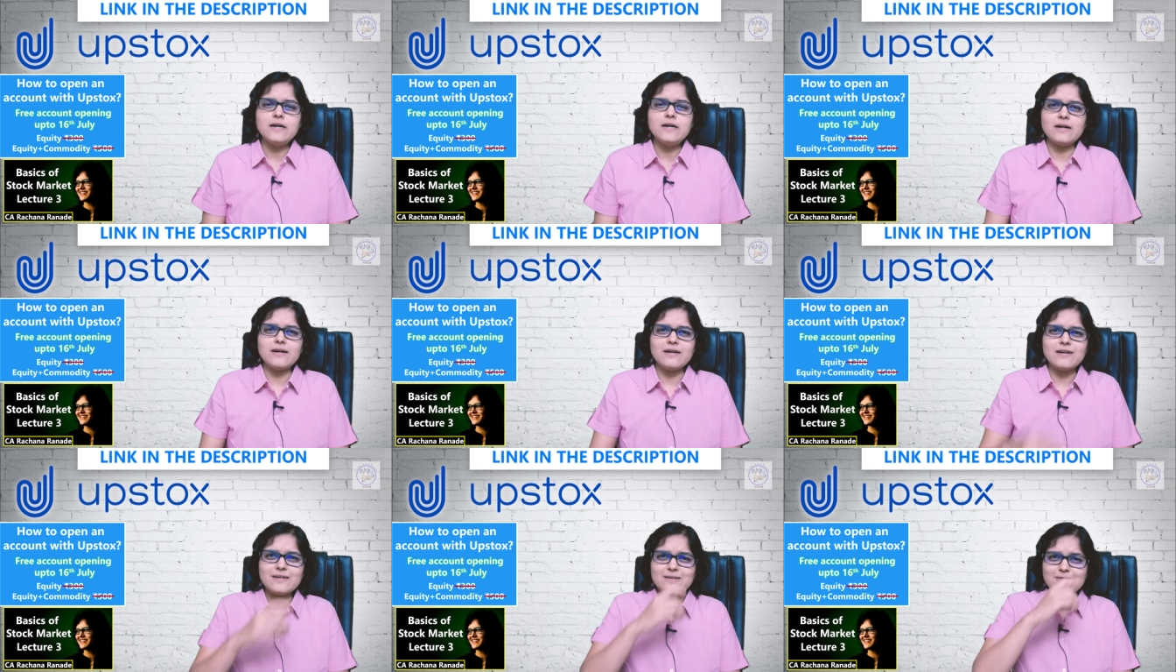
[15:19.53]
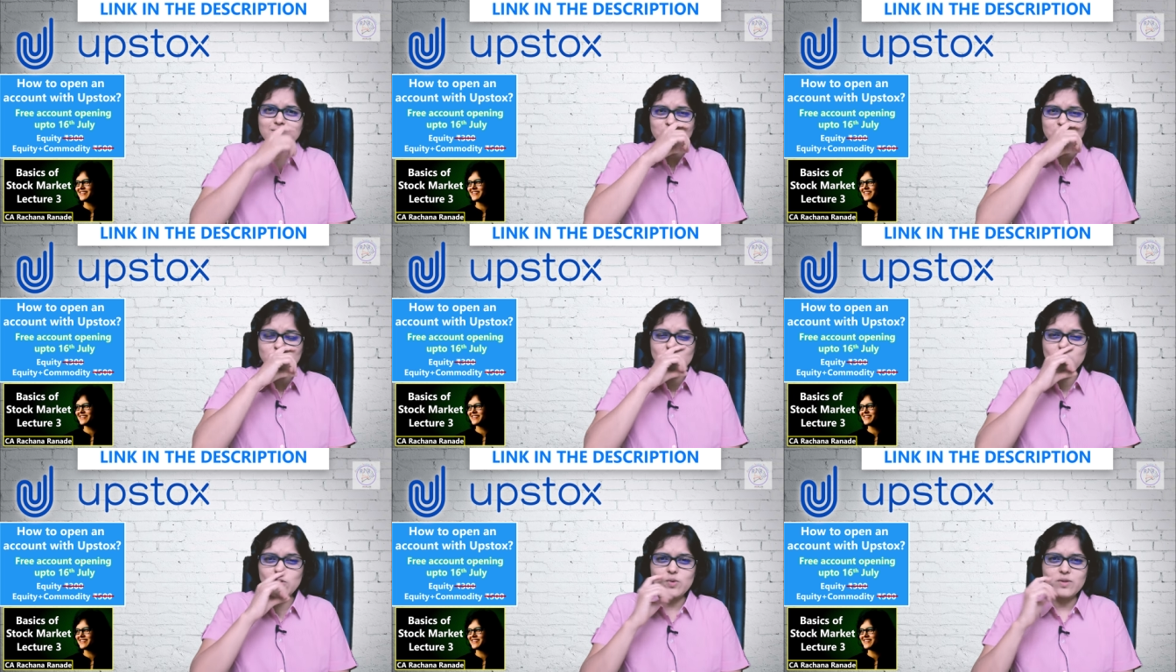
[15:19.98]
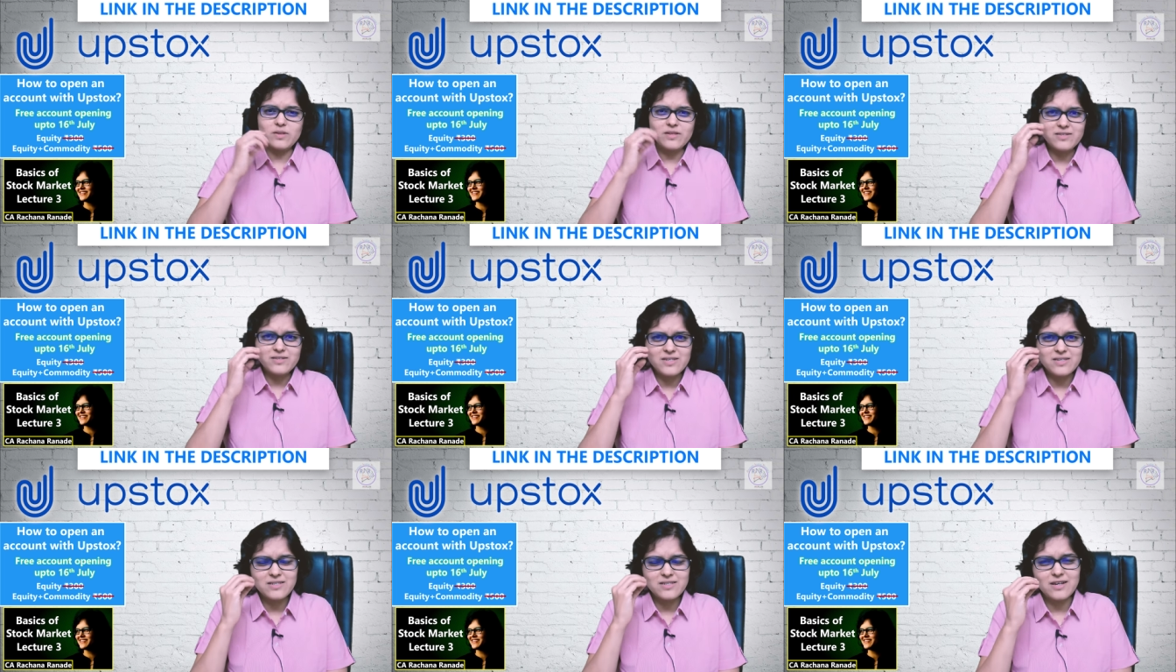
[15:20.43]
Uh, so
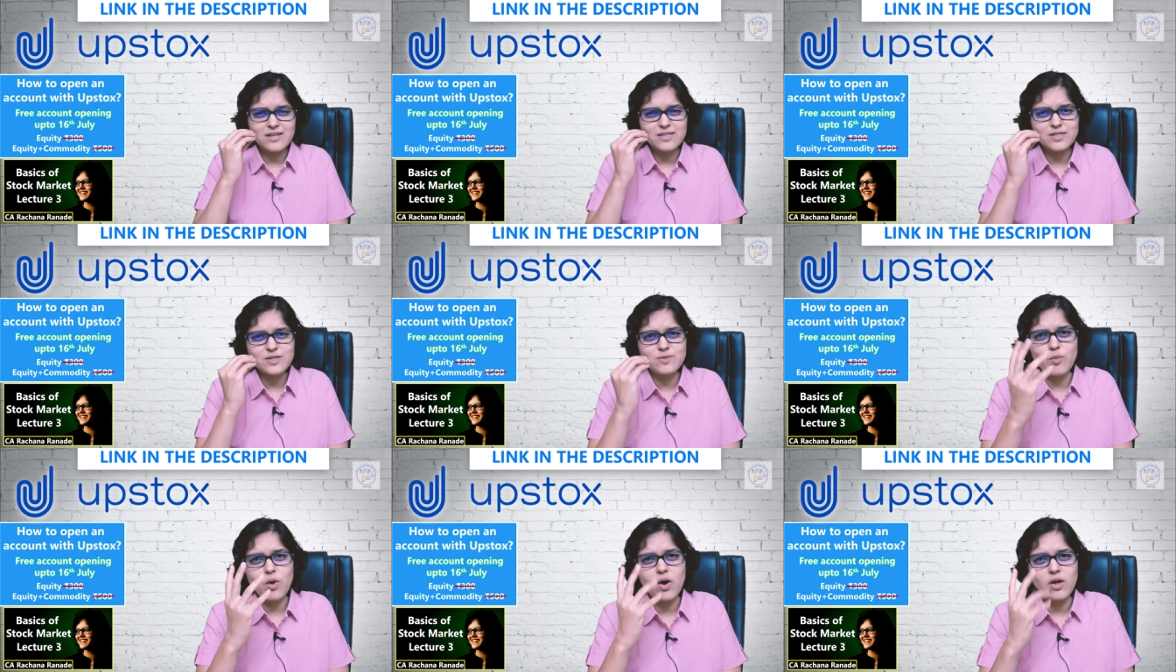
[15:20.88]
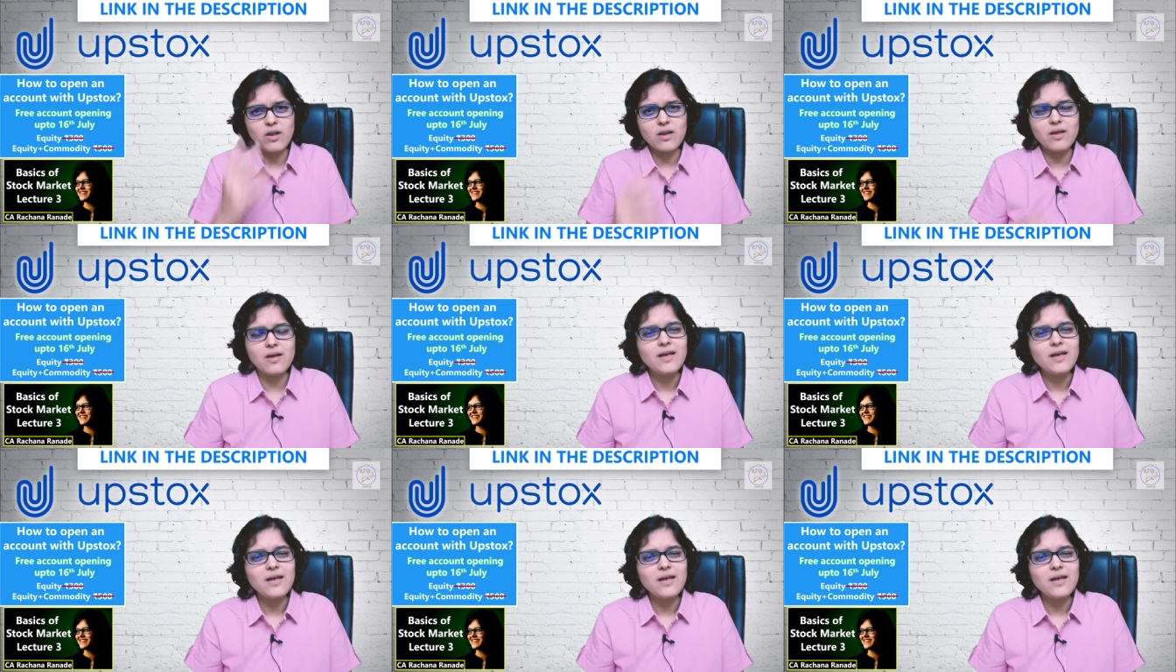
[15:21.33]
this is a small